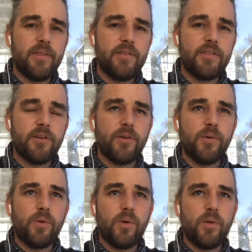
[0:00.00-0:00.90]

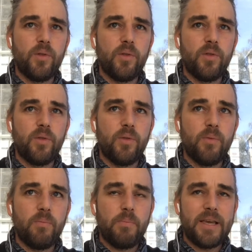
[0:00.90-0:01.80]
So
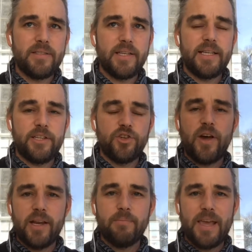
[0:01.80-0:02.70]
basically
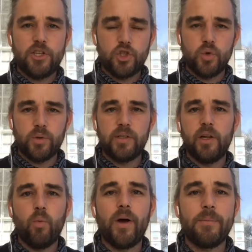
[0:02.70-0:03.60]
try and make short
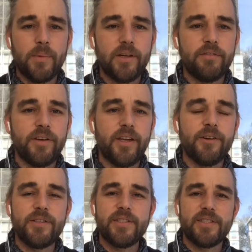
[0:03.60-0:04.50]
little 1 minute
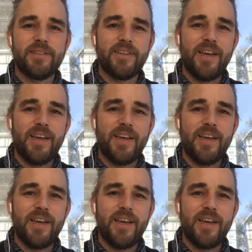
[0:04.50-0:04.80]
videos.